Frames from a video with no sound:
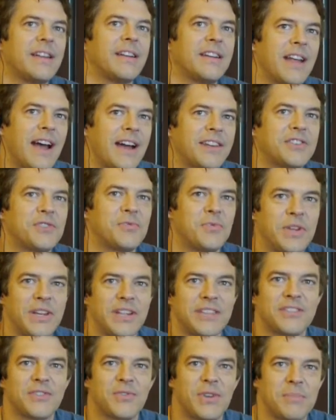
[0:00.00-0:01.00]
not to read
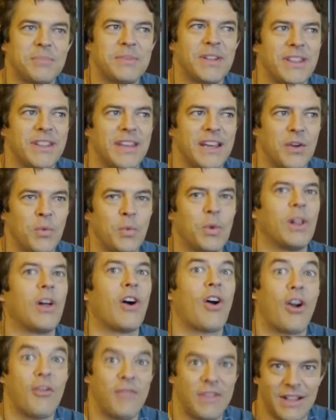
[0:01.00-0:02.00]
a script and think, will
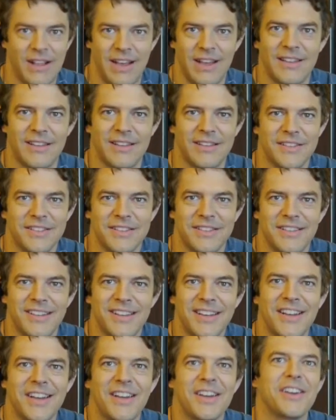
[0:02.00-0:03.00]
Harvey like this?
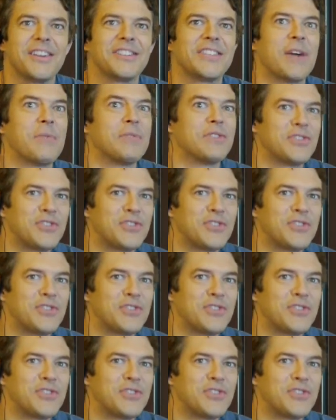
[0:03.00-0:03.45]
Because I was